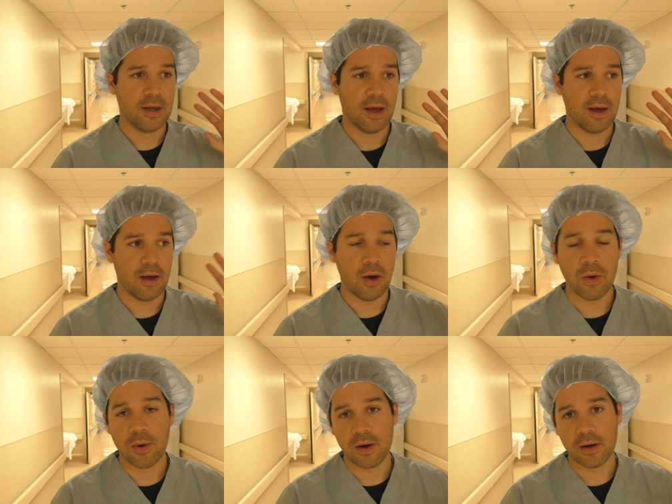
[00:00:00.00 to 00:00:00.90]

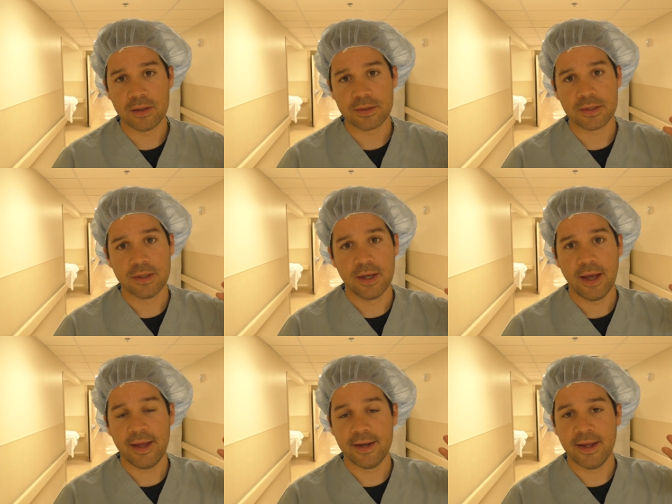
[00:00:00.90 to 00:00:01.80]
ORs,
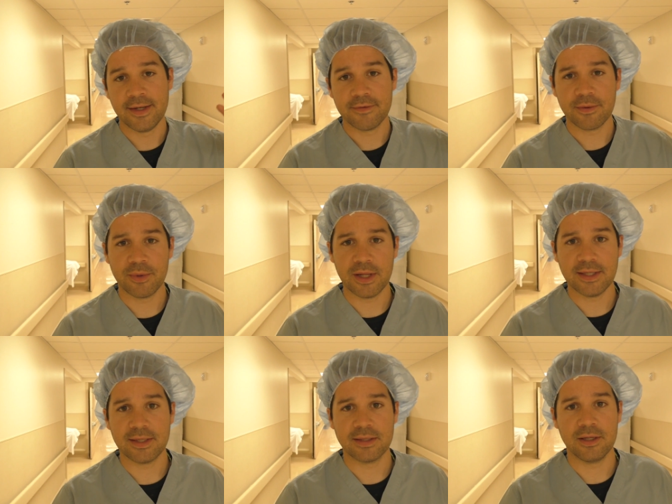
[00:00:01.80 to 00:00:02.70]
and different
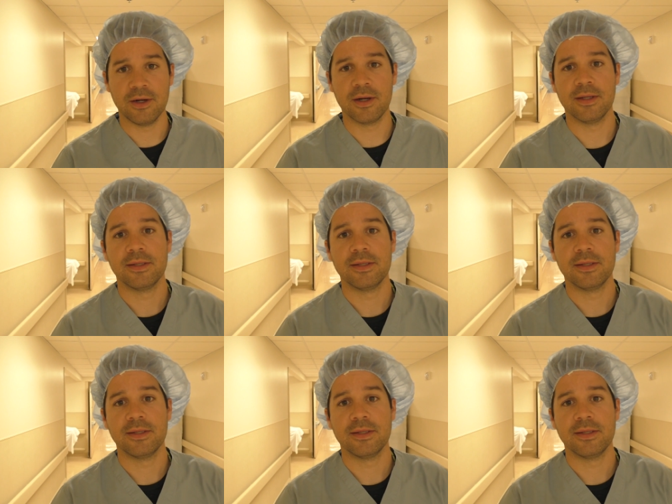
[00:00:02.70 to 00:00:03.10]
places that you're going to